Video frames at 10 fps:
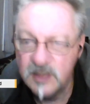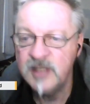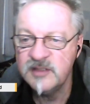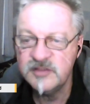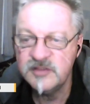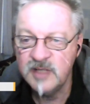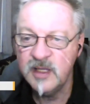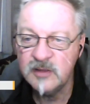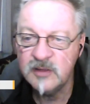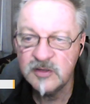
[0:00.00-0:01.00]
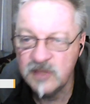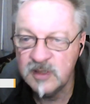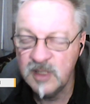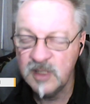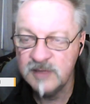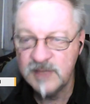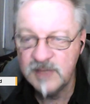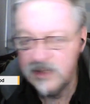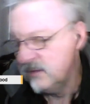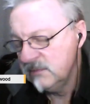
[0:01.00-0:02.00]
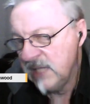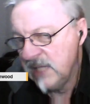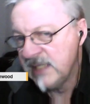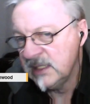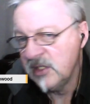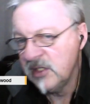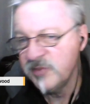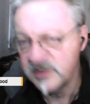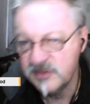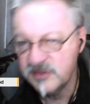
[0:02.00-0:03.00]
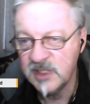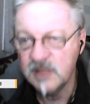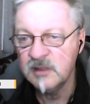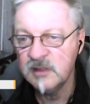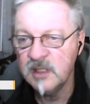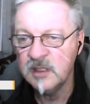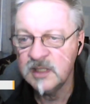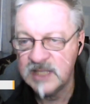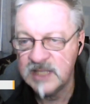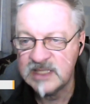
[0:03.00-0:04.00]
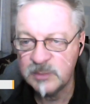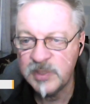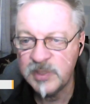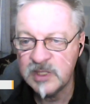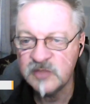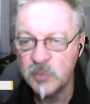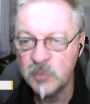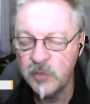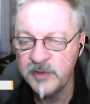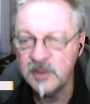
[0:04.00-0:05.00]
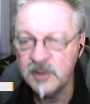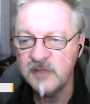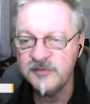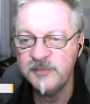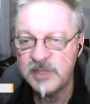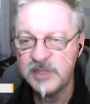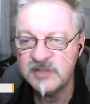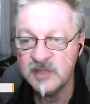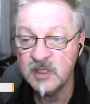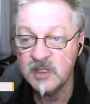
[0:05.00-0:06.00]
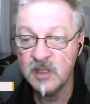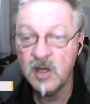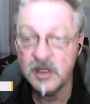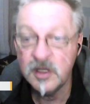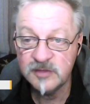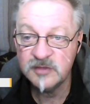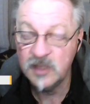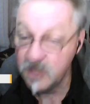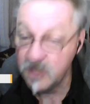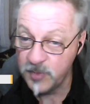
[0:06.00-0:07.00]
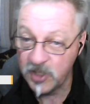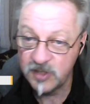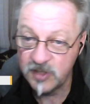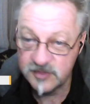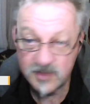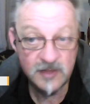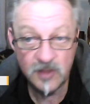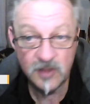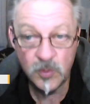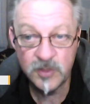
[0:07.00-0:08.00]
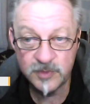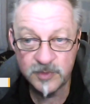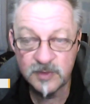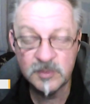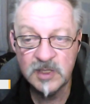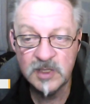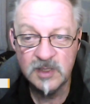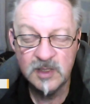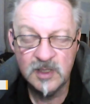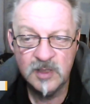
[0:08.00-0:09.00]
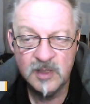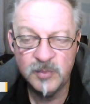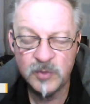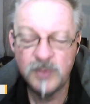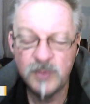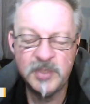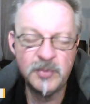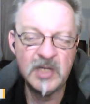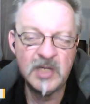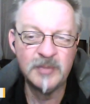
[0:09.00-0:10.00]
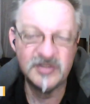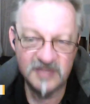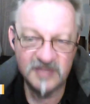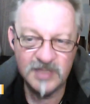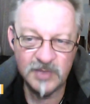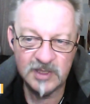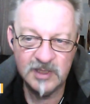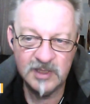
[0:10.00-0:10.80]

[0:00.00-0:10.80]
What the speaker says: And I understand, because I lately I've been seeing galactic beings more than I've been seeing guides. I know my guides are there and I work with them, but when people come to see me,